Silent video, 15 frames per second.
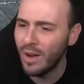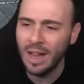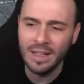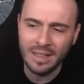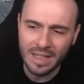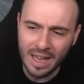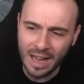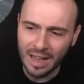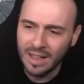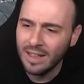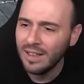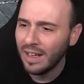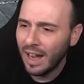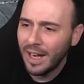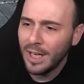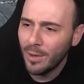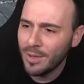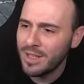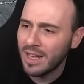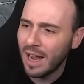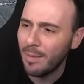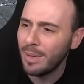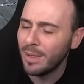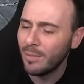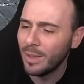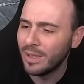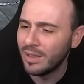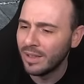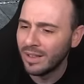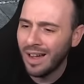And yeah, I know it's coming
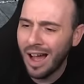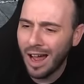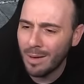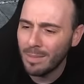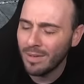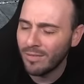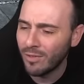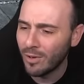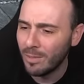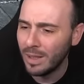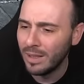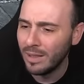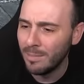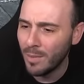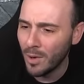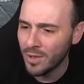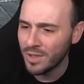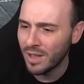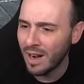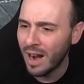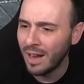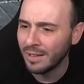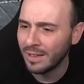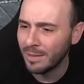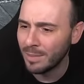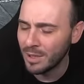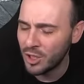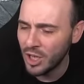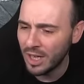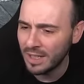with the armor from a Monster Hunter.
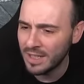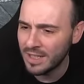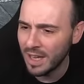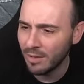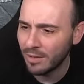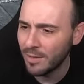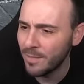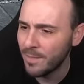But check this out.